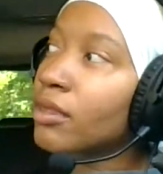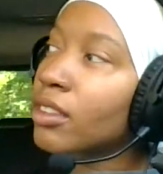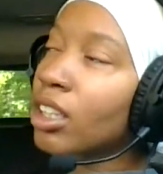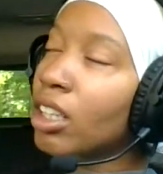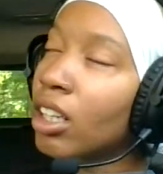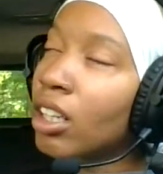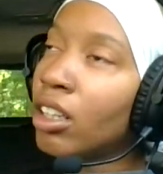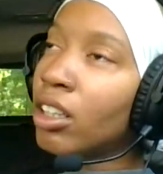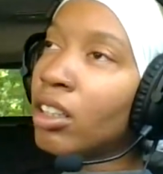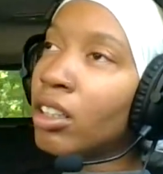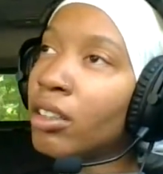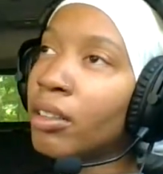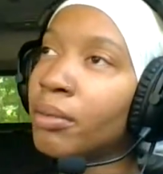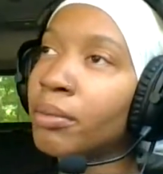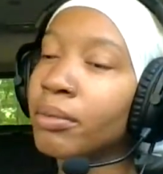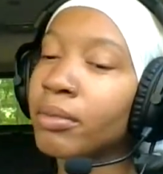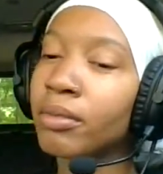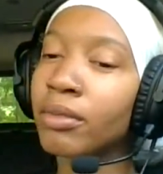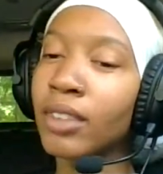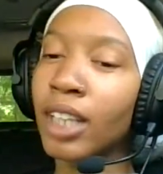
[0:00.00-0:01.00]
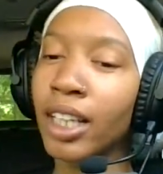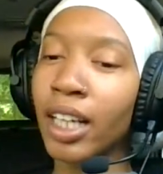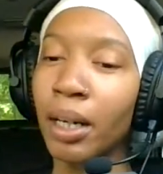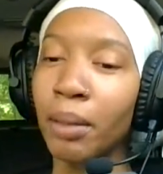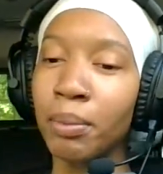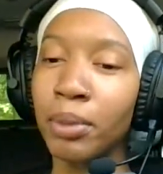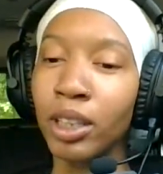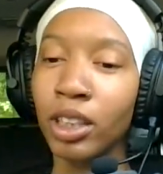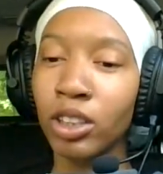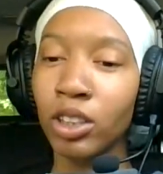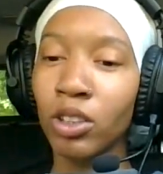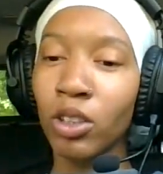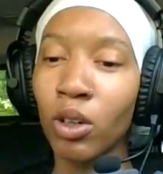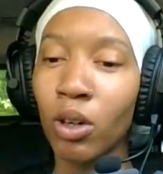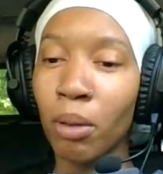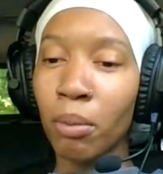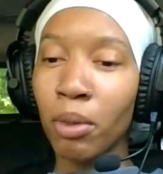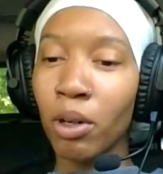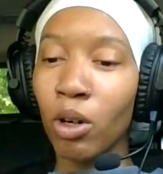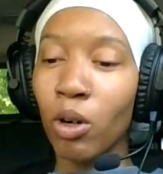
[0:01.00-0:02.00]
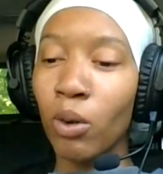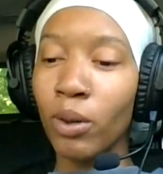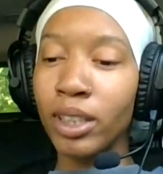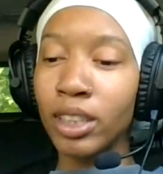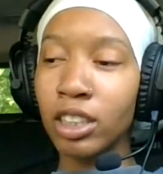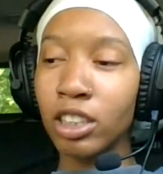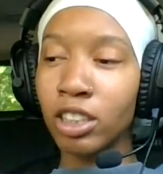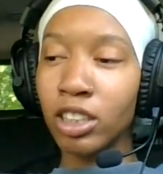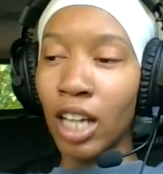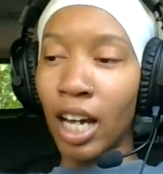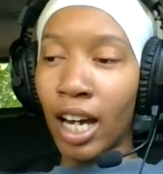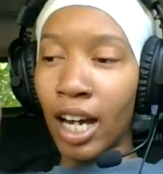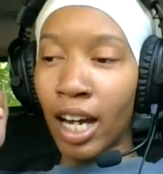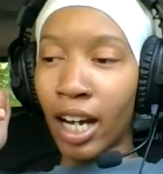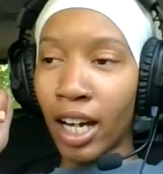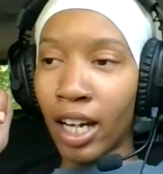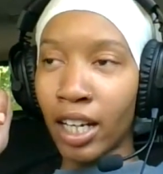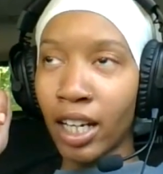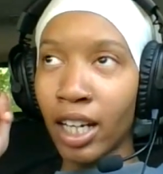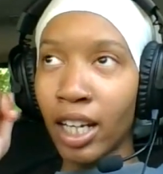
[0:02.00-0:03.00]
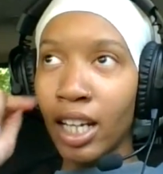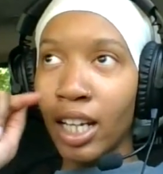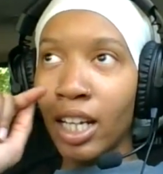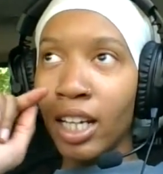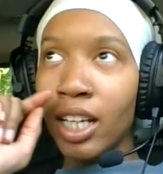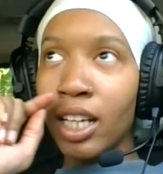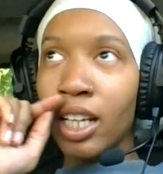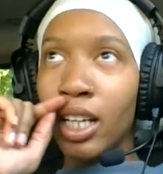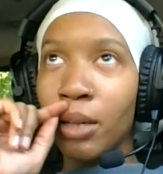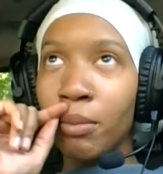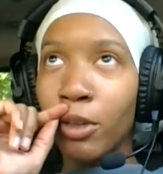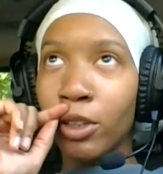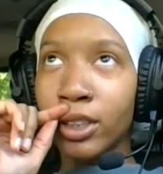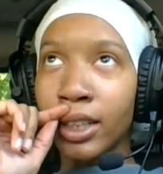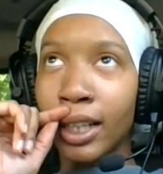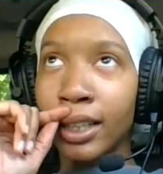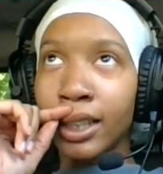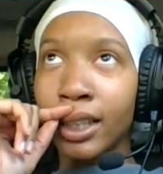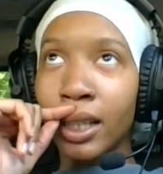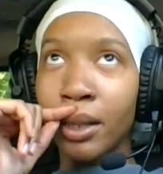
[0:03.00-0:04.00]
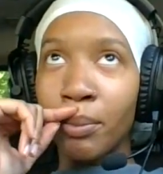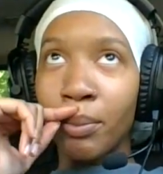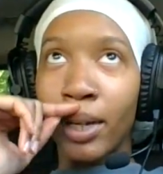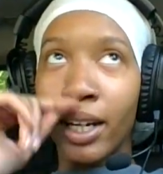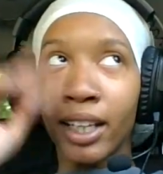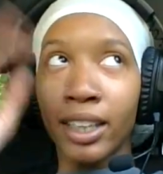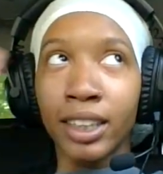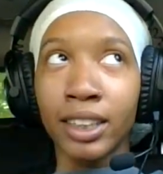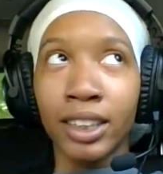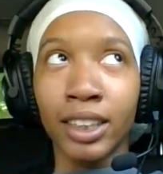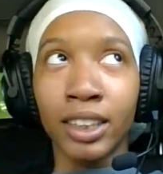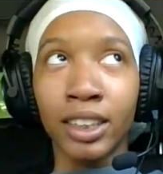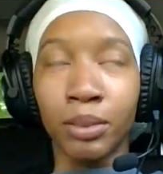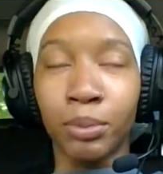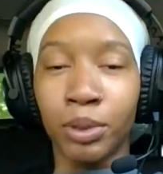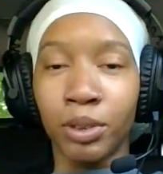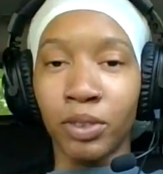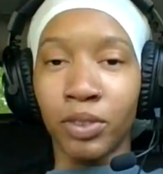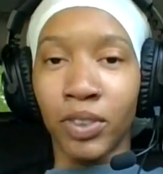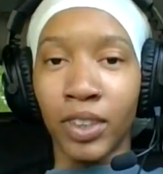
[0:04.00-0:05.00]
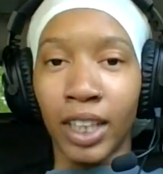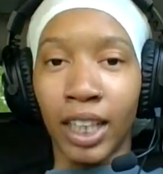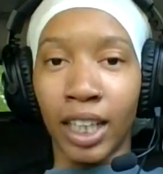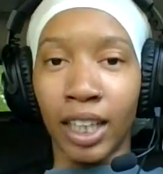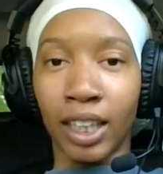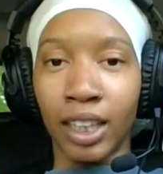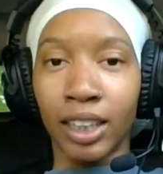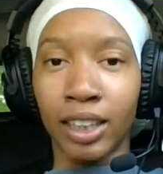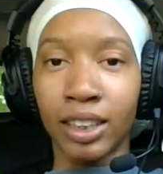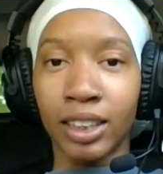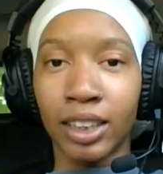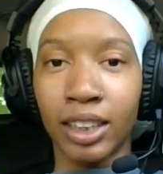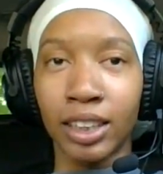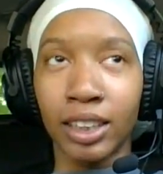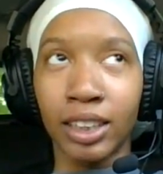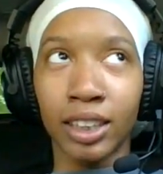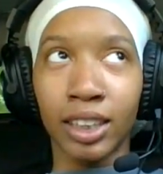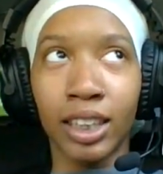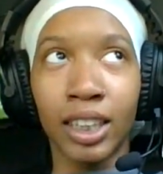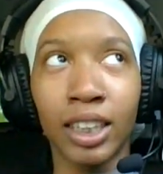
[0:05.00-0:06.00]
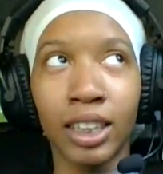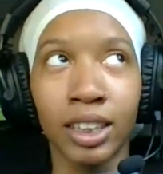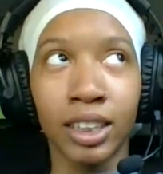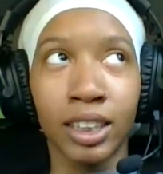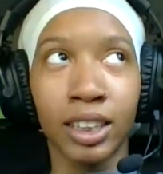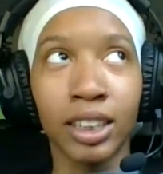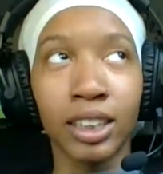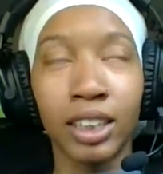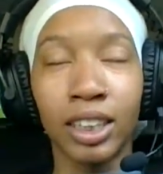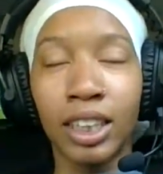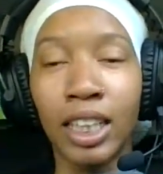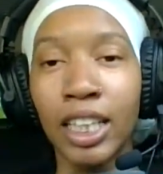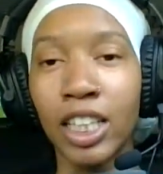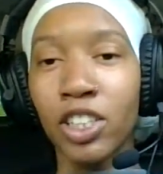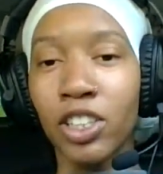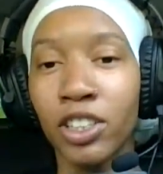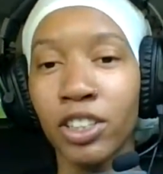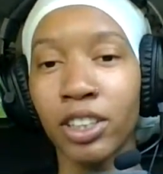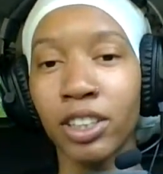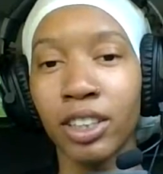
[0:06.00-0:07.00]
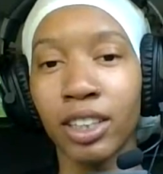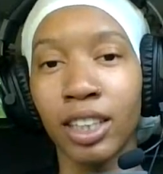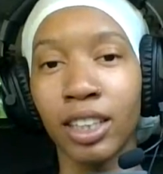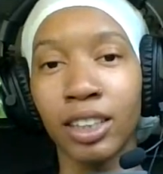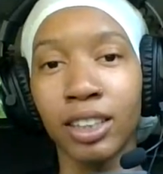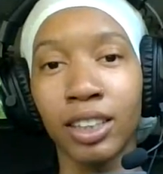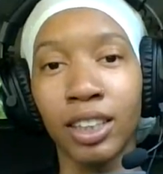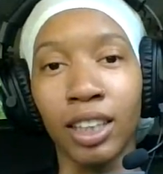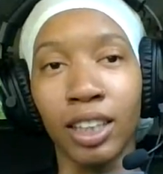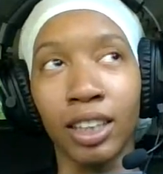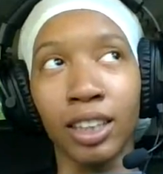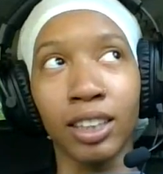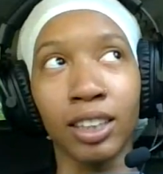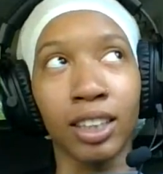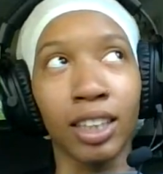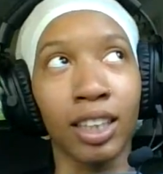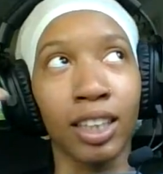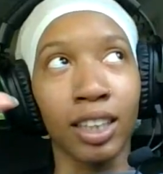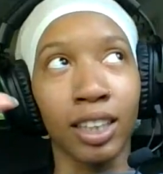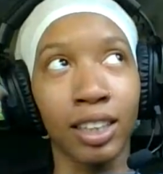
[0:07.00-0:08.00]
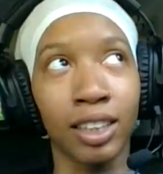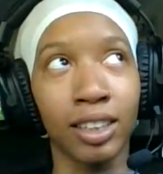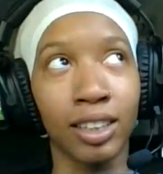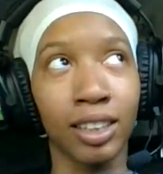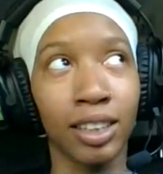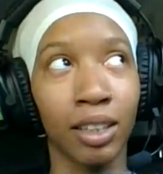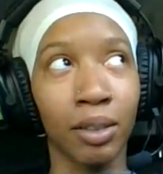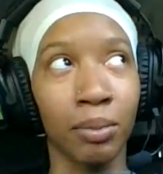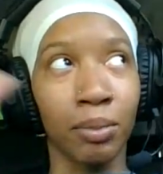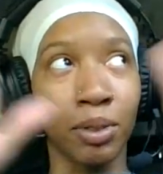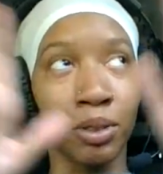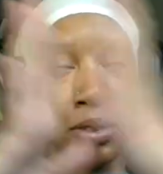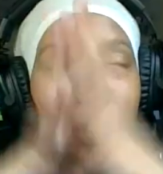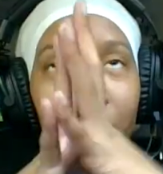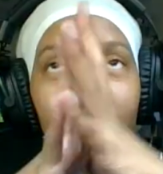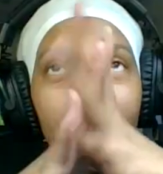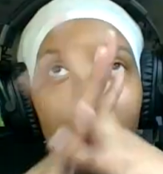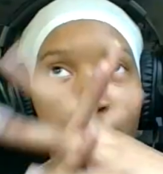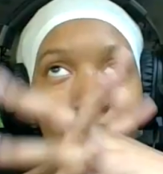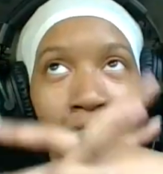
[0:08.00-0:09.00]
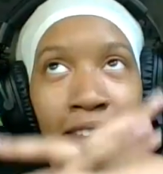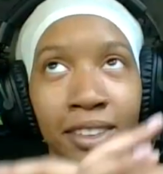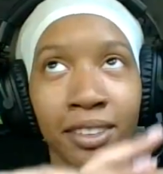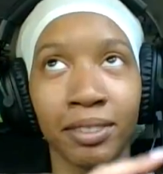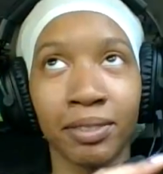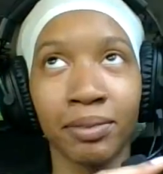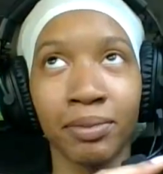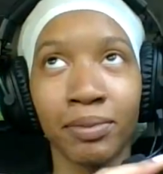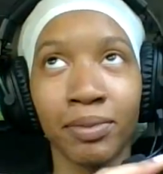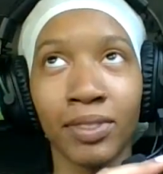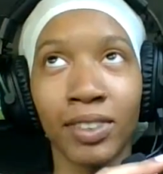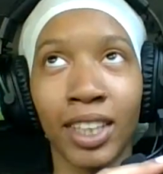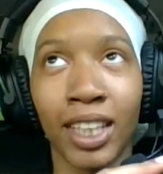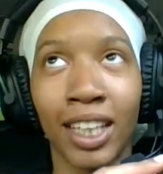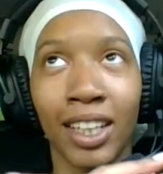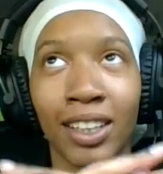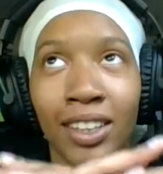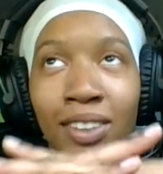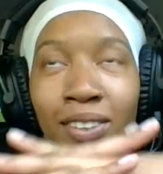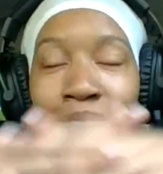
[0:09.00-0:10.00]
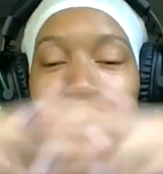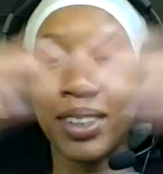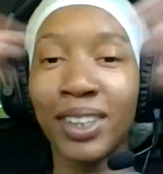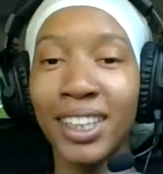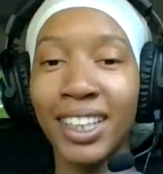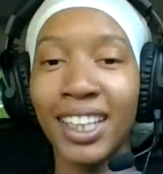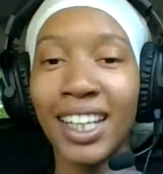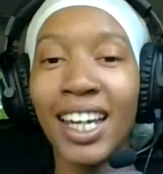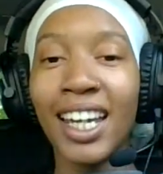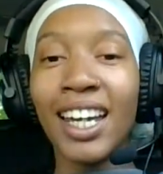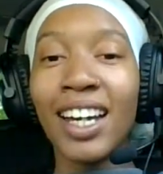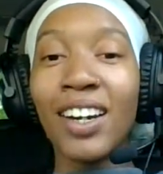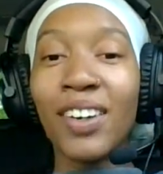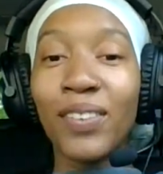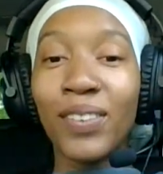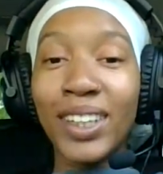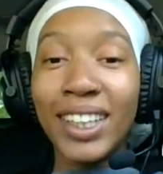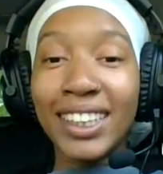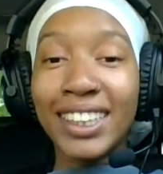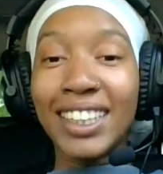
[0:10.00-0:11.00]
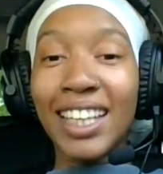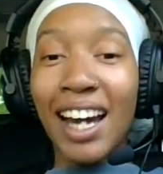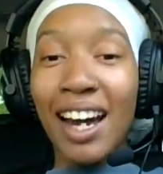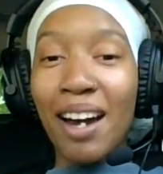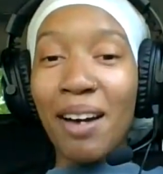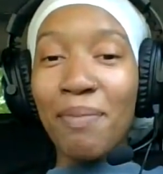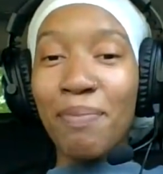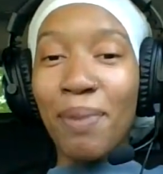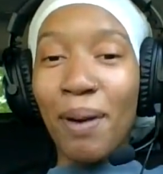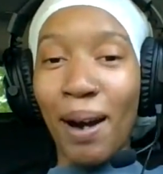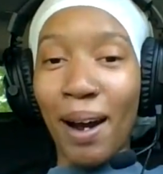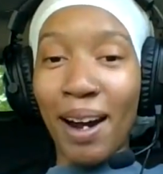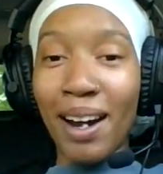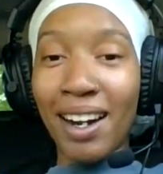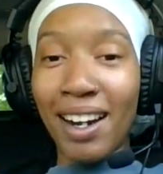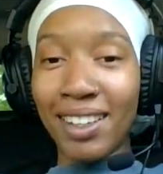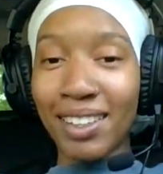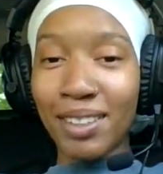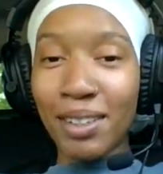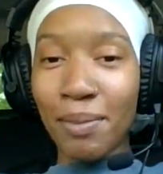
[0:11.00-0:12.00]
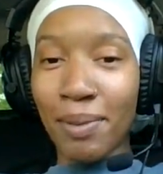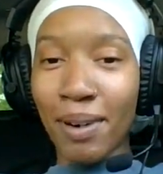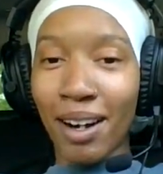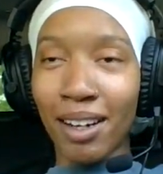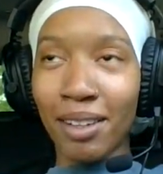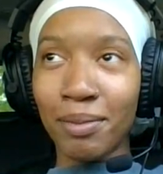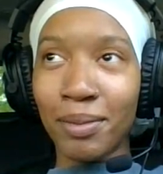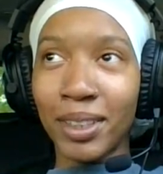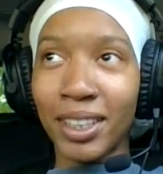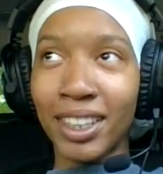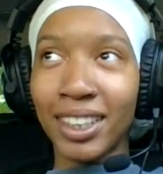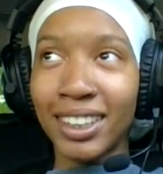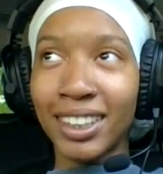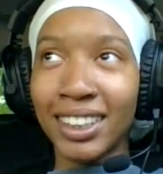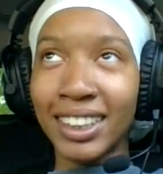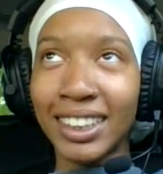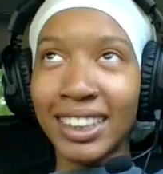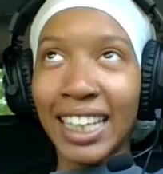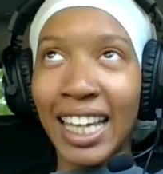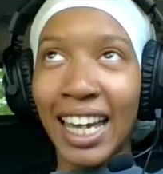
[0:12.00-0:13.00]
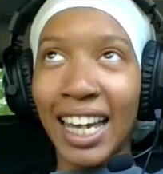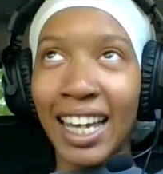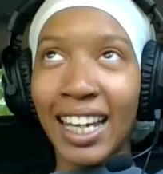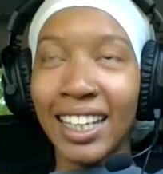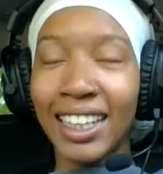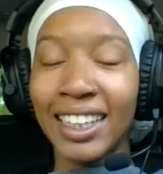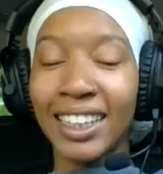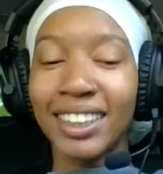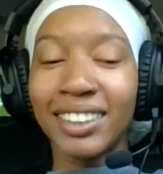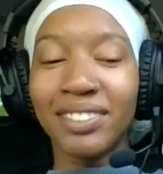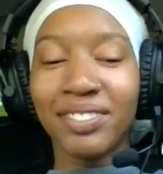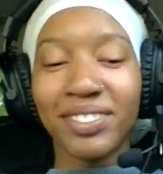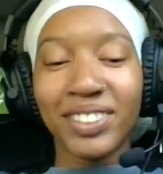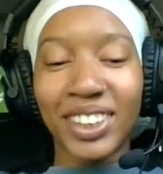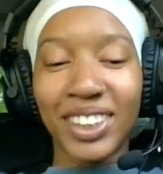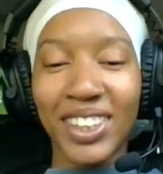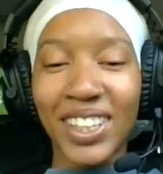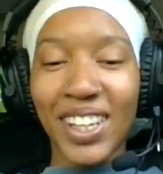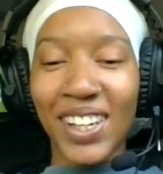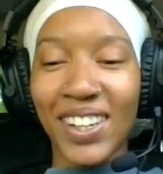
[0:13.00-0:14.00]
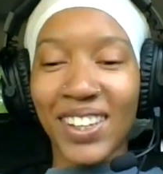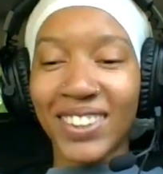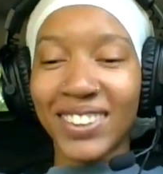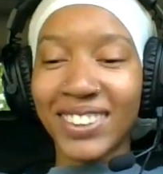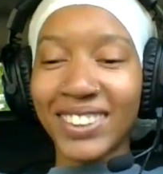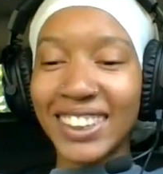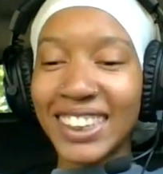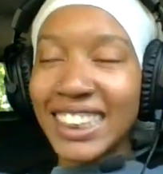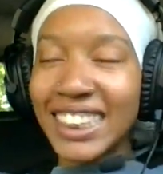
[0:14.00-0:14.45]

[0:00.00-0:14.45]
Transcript: Um, I got a pee, so I'm gonna go inside. And most likely come back because it is a beautiful day. sitting sit in nature because, yes, like it's so beautiful here and we went to our part, our new apartment looked at it you know